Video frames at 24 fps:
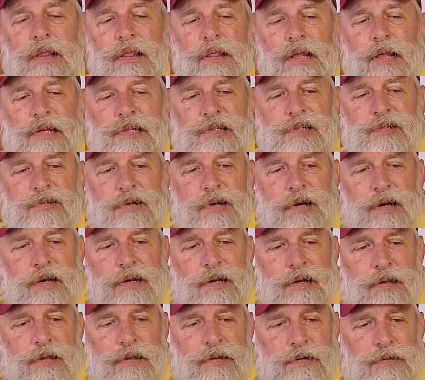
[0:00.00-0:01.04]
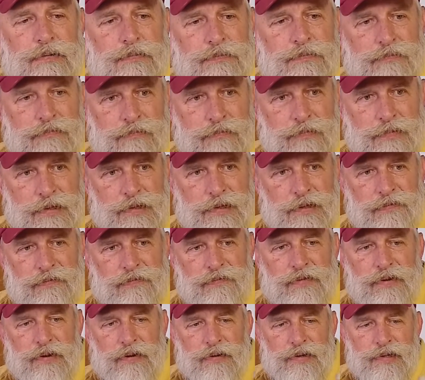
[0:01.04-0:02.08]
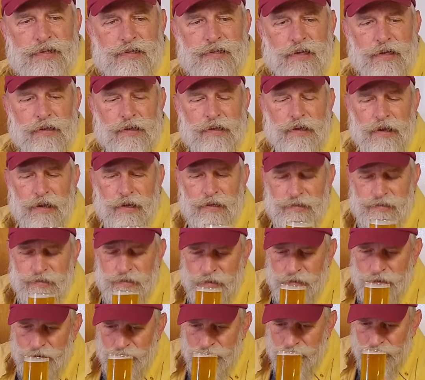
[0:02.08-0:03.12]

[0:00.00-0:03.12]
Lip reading: Light straw color, very slightly hazy.